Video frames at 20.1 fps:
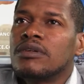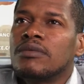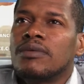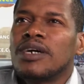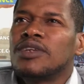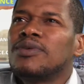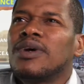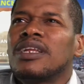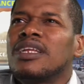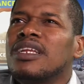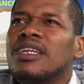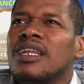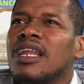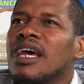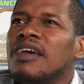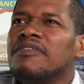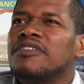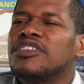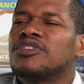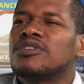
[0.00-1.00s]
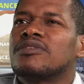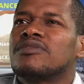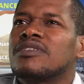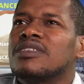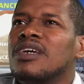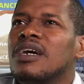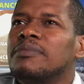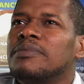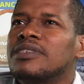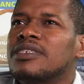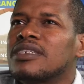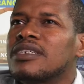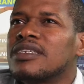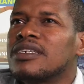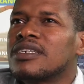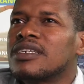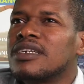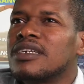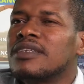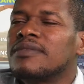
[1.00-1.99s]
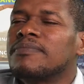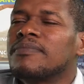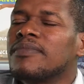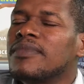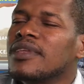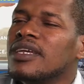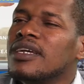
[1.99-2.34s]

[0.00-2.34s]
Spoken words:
Why do I need a life insurance for that particular kid?